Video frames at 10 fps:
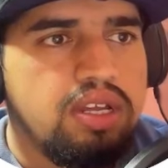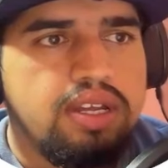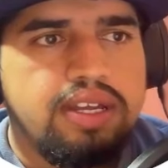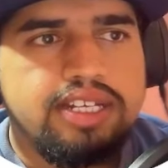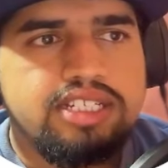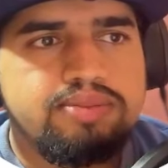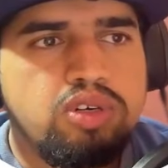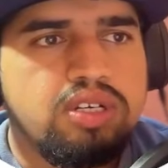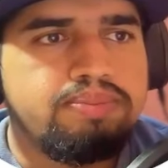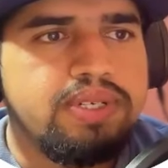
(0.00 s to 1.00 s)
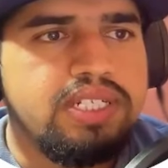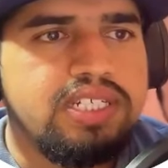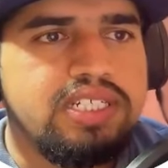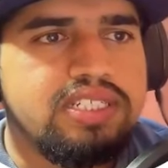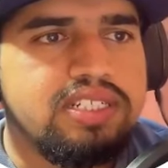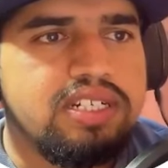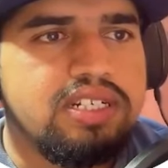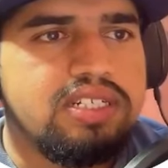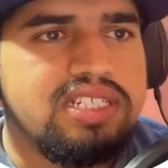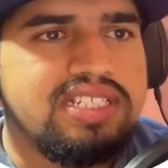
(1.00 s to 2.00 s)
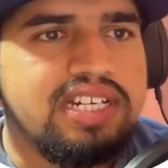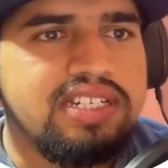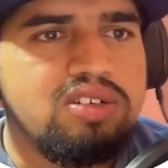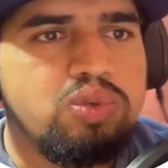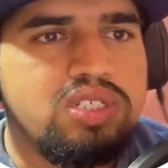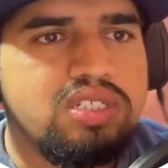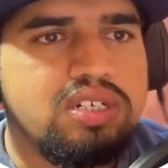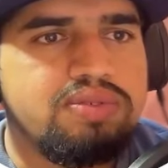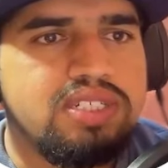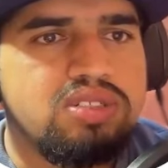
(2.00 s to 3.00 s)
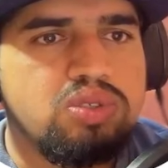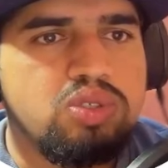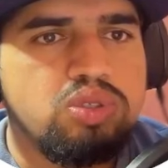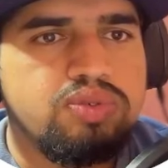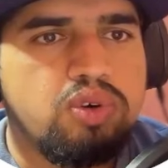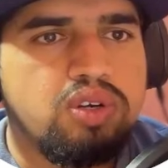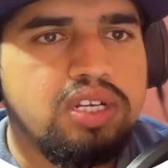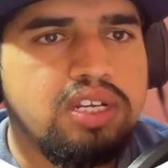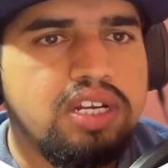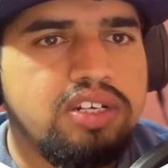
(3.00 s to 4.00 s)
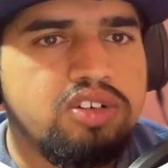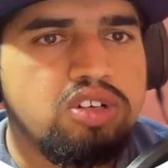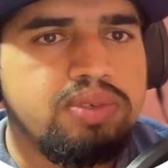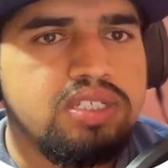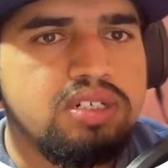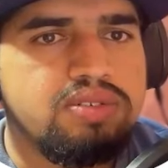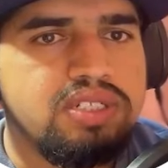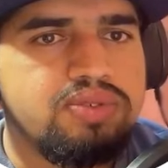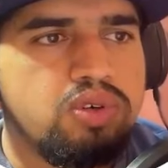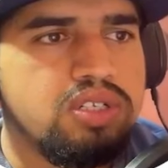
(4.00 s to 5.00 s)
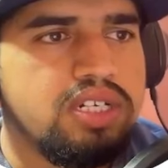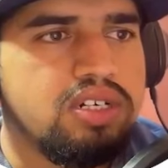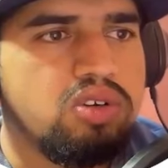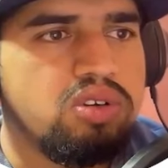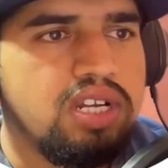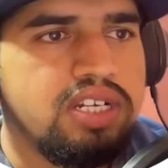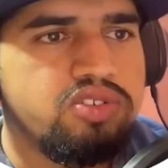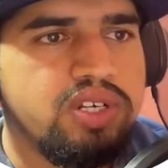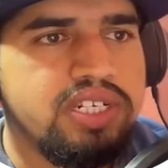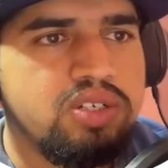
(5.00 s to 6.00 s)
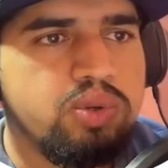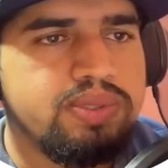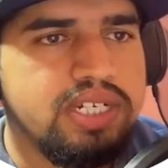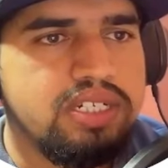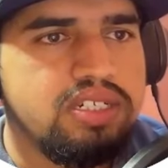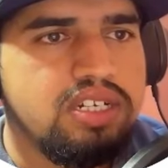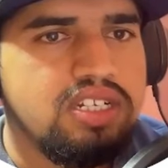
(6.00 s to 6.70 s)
A small company is deciding which service to use for an enrollment service for their online training website.